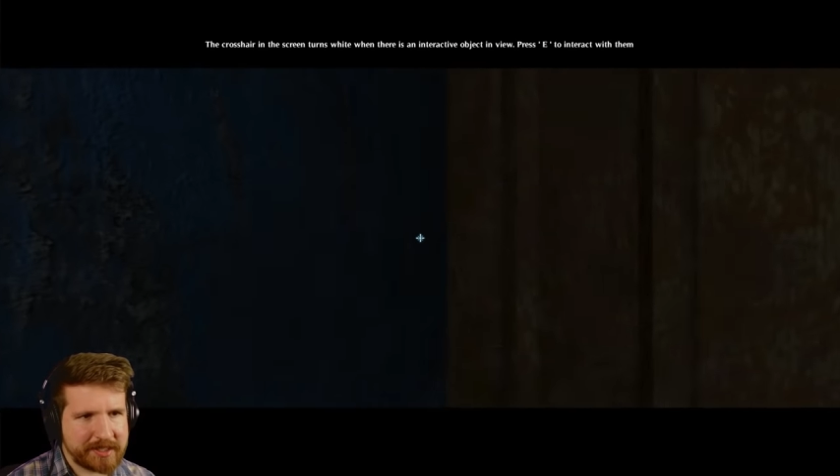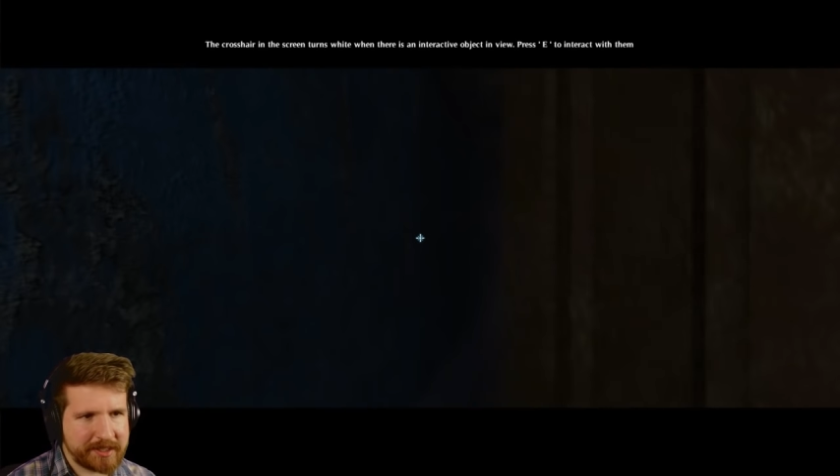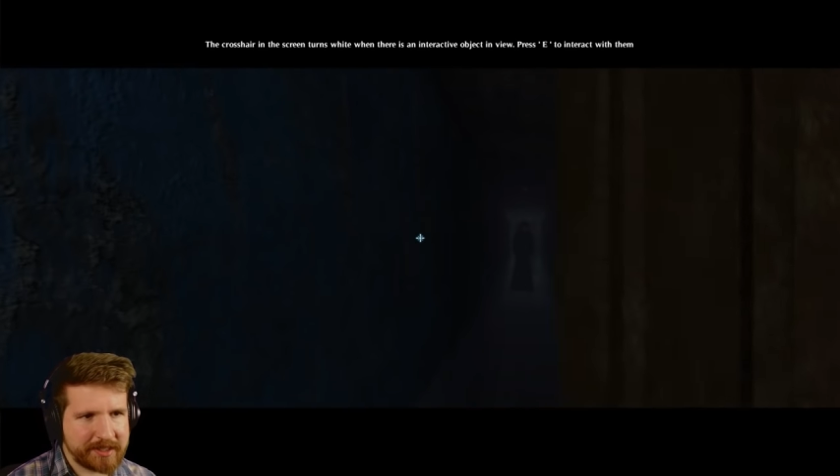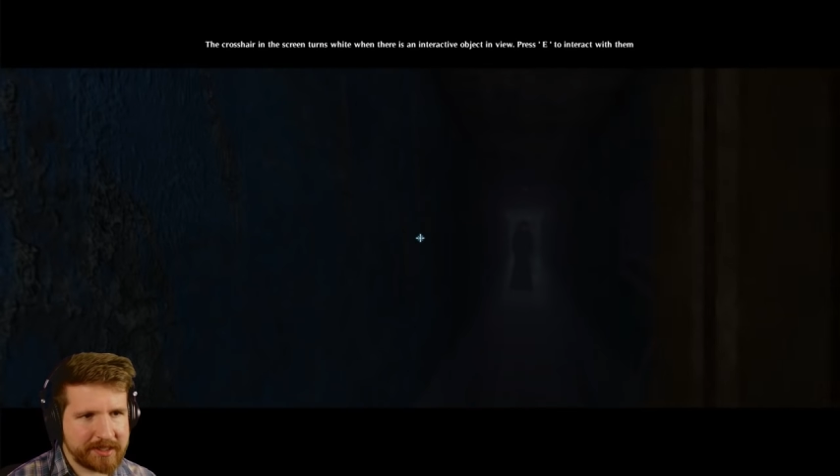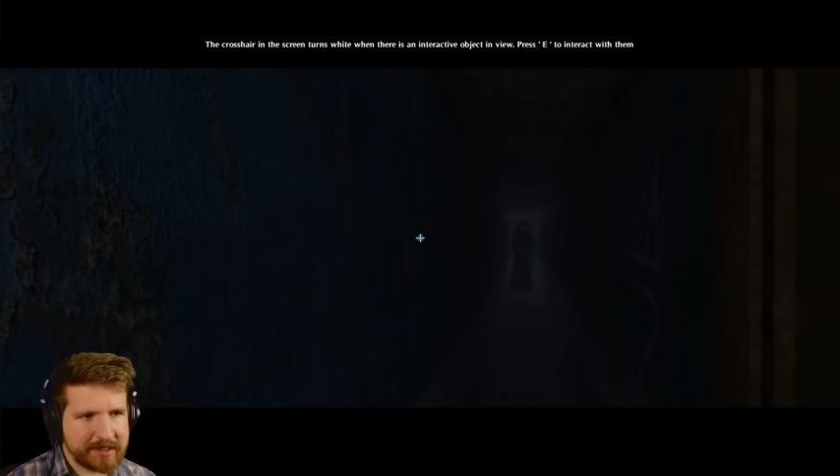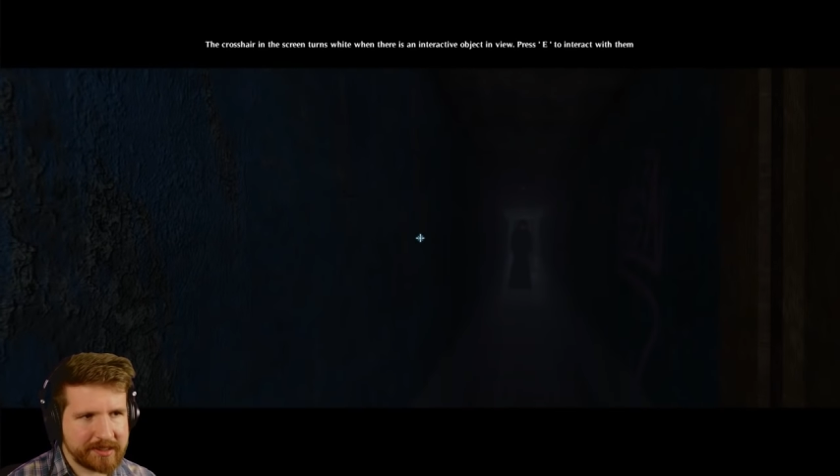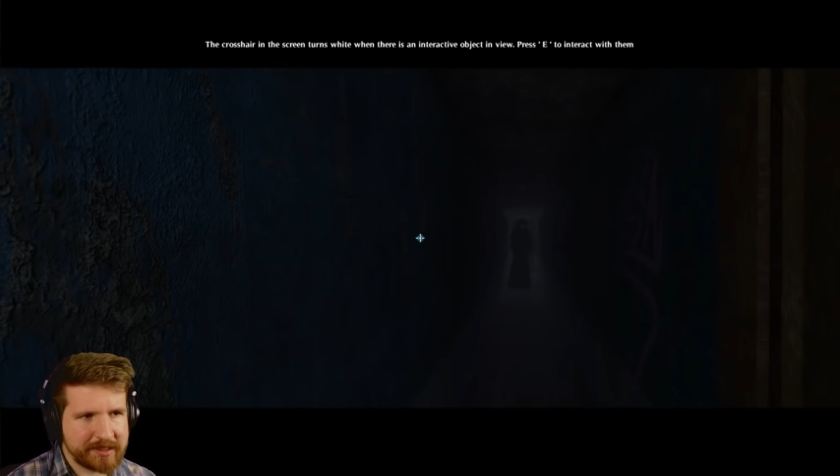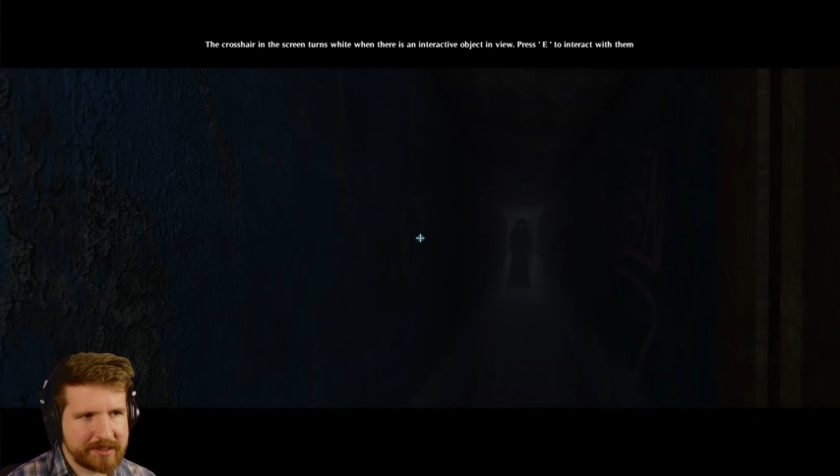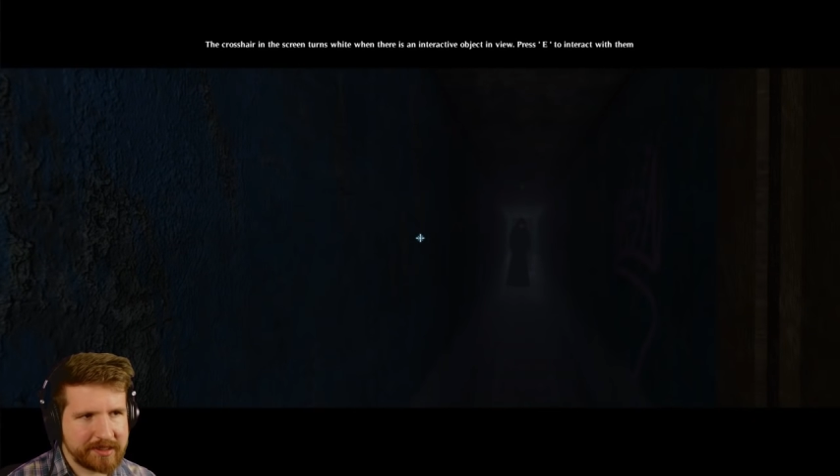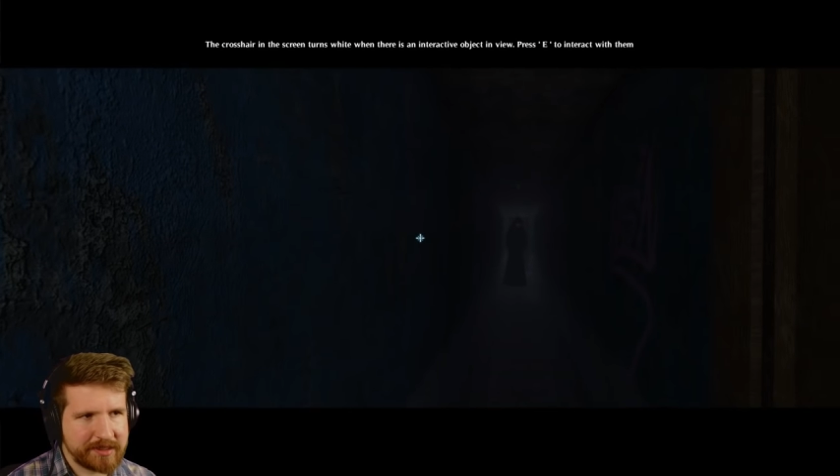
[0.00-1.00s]
here,
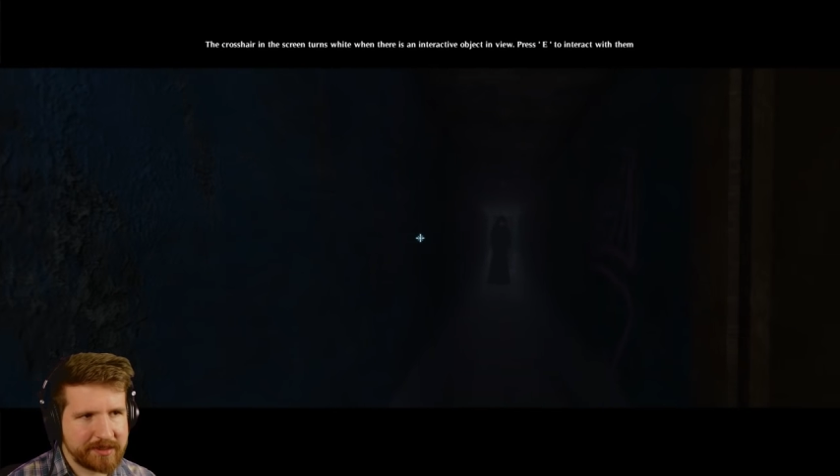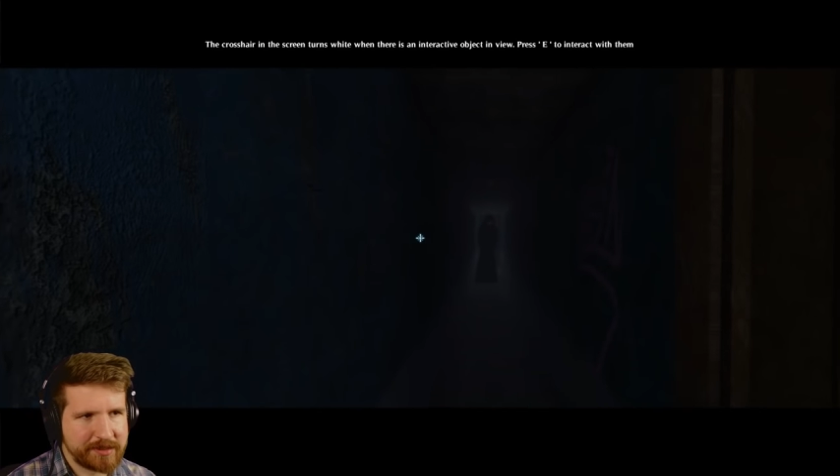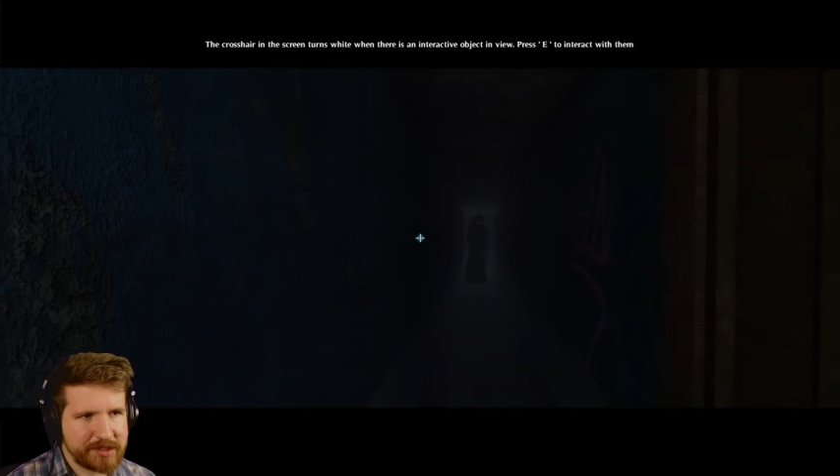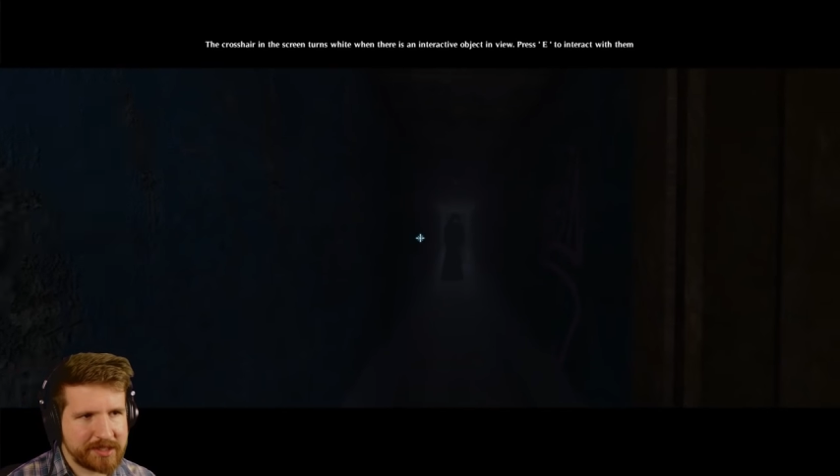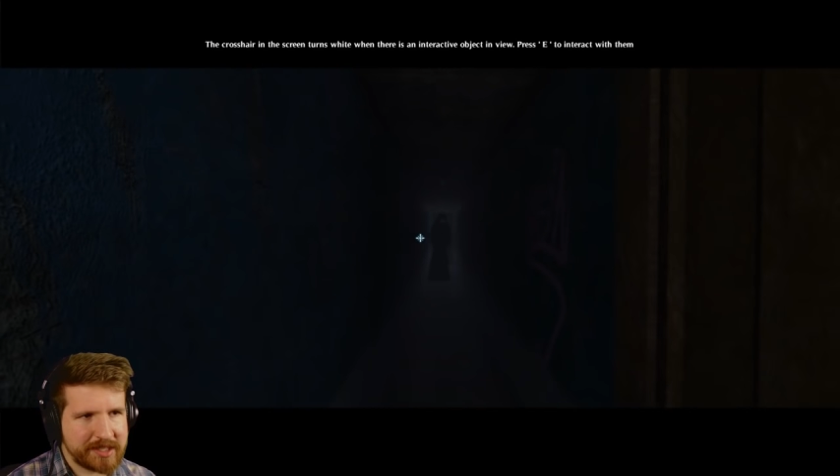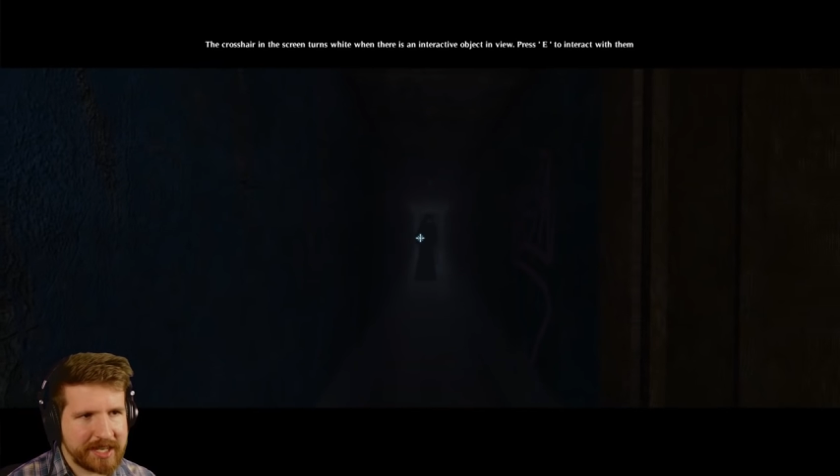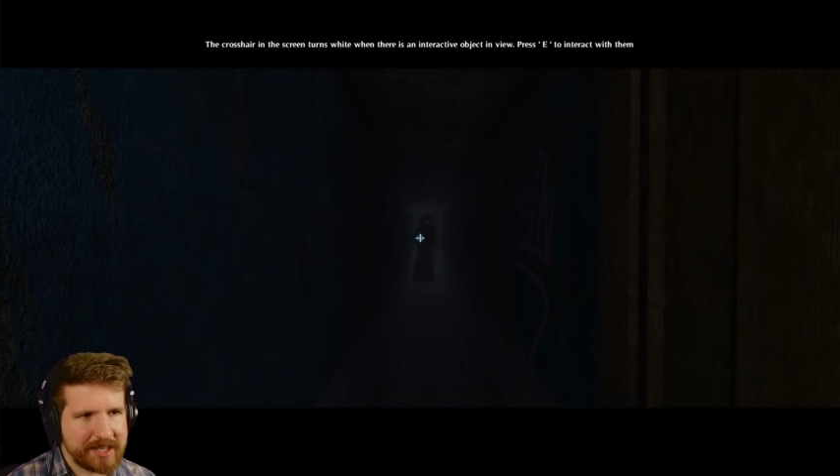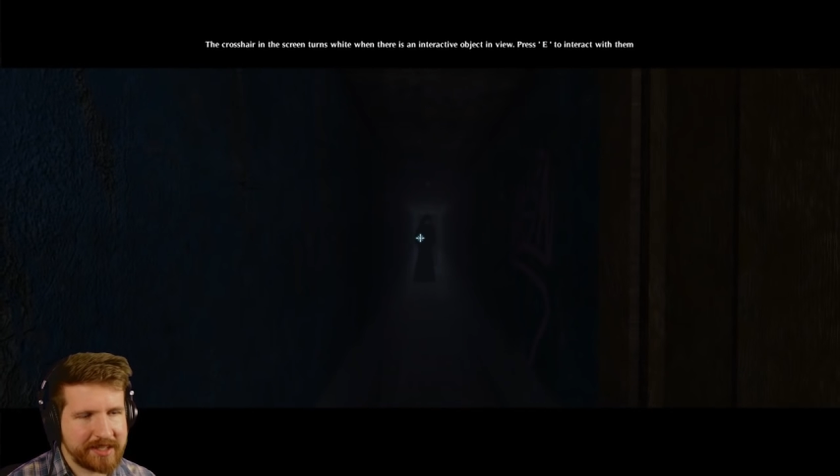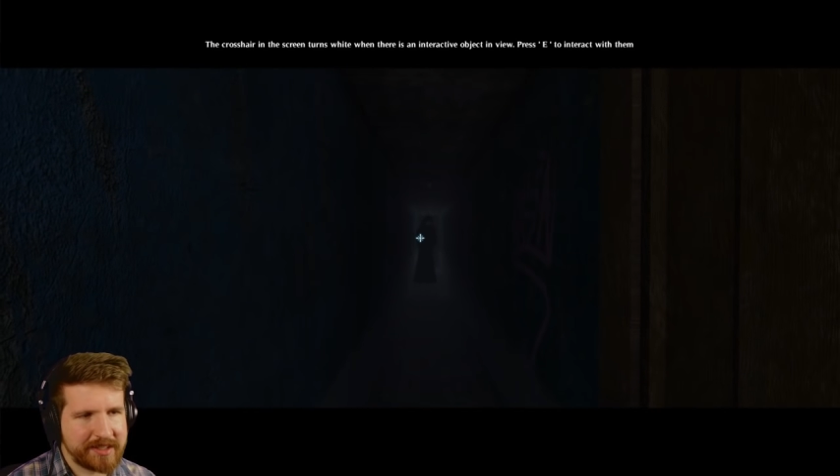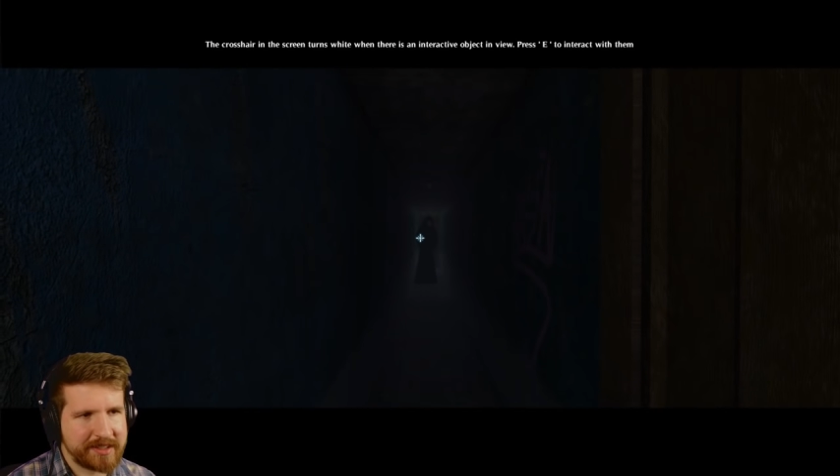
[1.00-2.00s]
which is
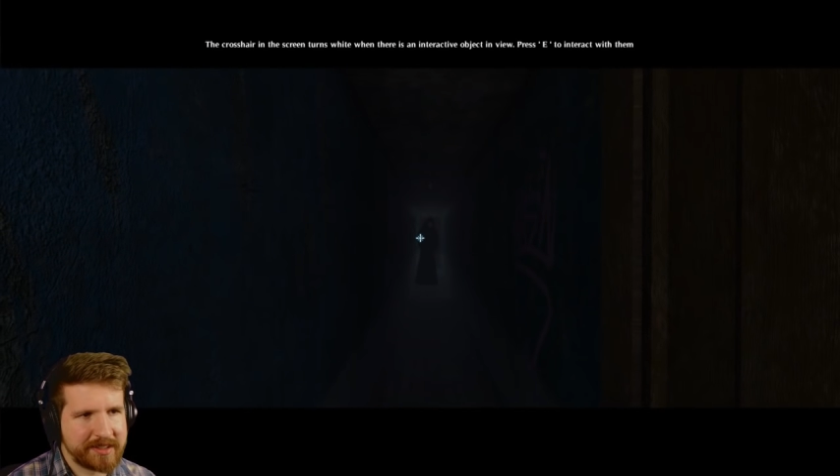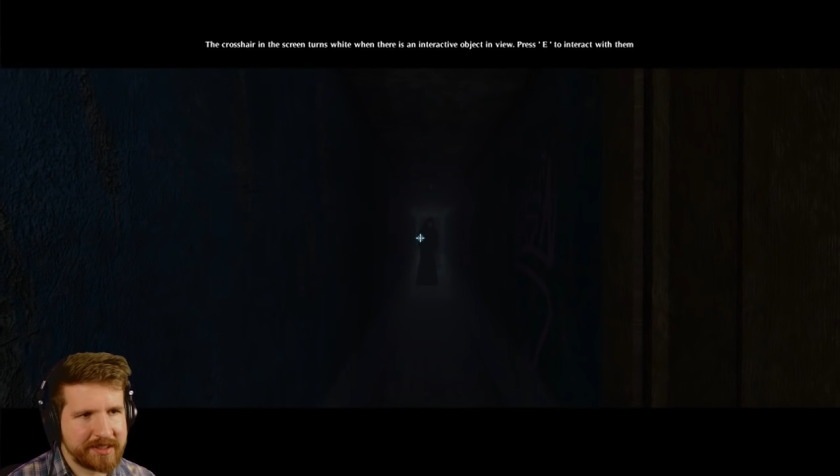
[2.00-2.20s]
kind of